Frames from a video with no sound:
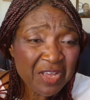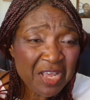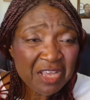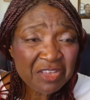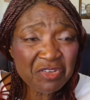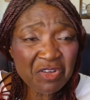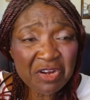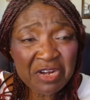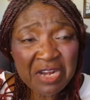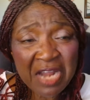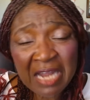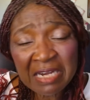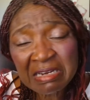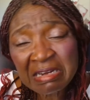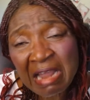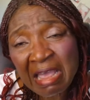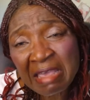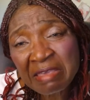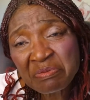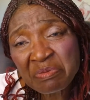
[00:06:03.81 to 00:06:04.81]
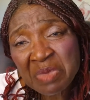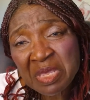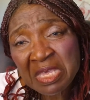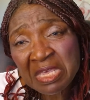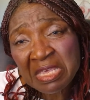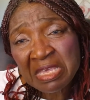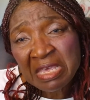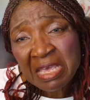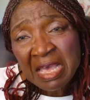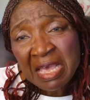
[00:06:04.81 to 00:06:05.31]
You're not like
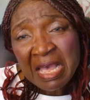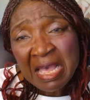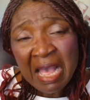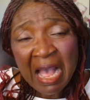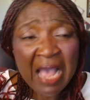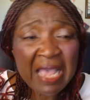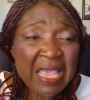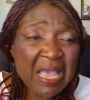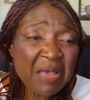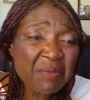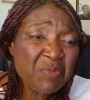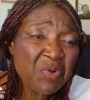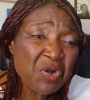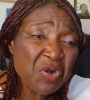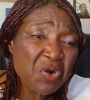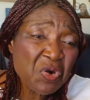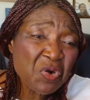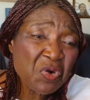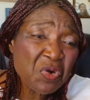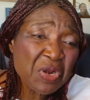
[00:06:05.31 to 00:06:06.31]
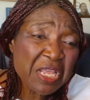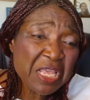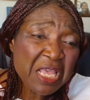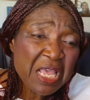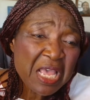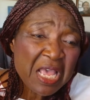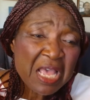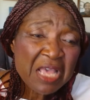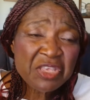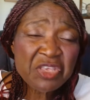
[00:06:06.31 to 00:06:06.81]
me. I am holy.
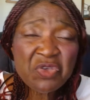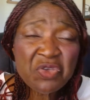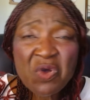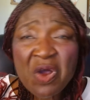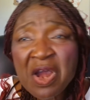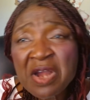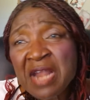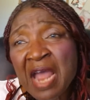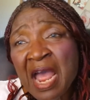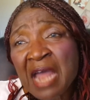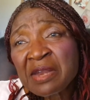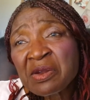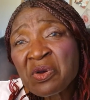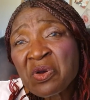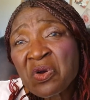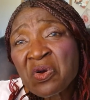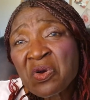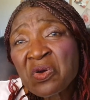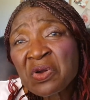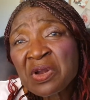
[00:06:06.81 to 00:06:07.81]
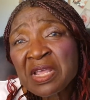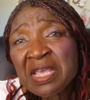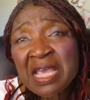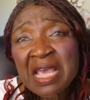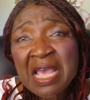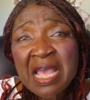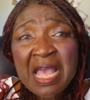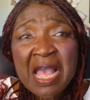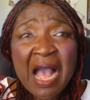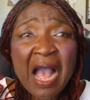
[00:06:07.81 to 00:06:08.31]
You are not holy.
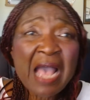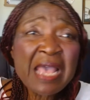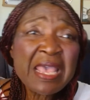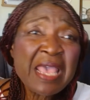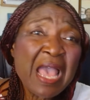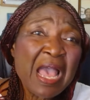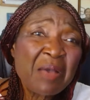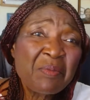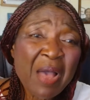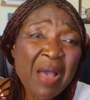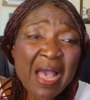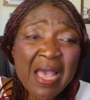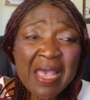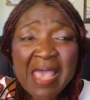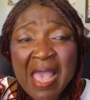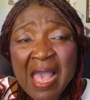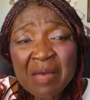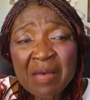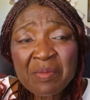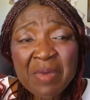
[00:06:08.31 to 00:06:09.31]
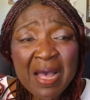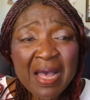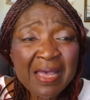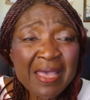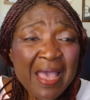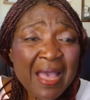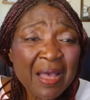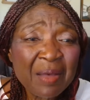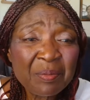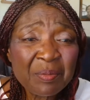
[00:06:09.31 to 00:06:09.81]
I
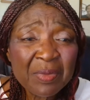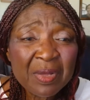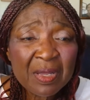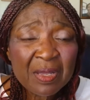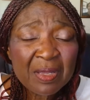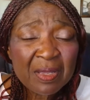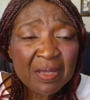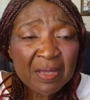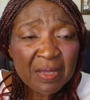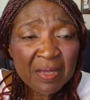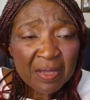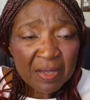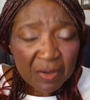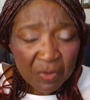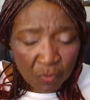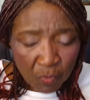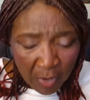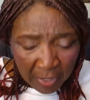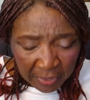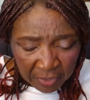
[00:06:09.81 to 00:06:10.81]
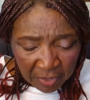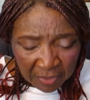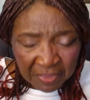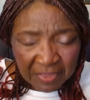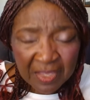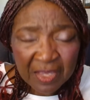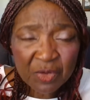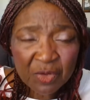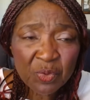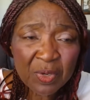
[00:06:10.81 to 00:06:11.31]
am. What do you
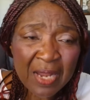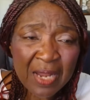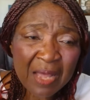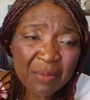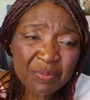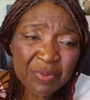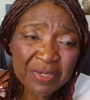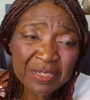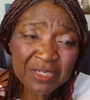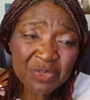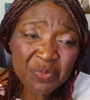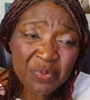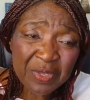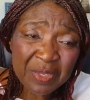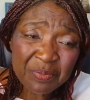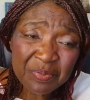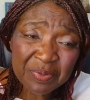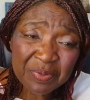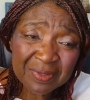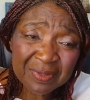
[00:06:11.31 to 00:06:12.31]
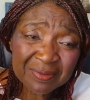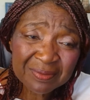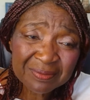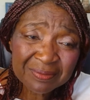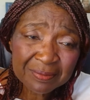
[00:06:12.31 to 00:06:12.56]
think will happen to people?